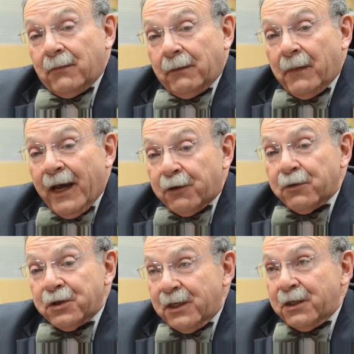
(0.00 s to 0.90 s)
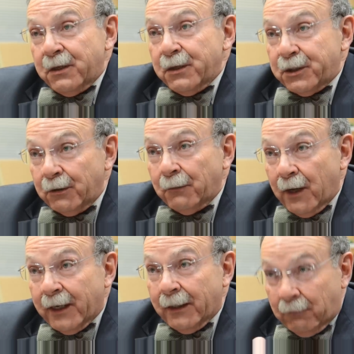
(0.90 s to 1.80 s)
My interest is in the student
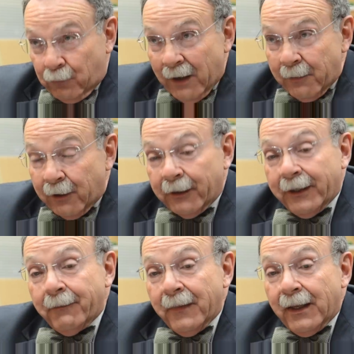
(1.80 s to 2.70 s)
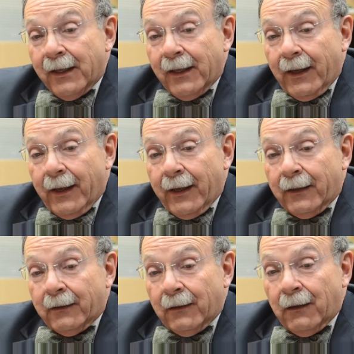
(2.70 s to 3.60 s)
body primarily,
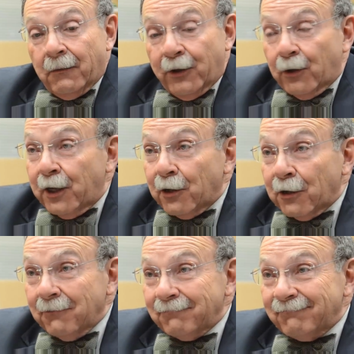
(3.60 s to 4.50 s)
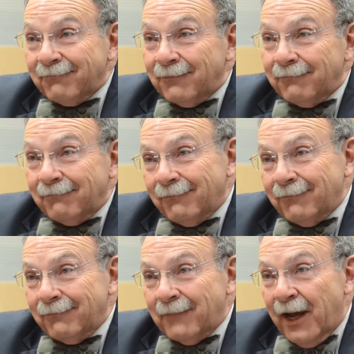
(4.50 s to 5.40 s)
and uh, they're here.
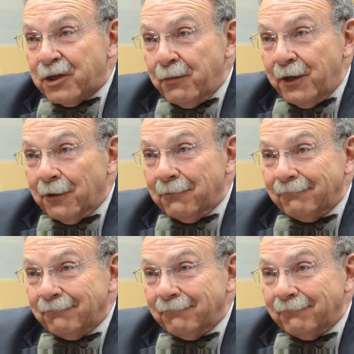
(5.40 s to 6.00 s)
I should be here.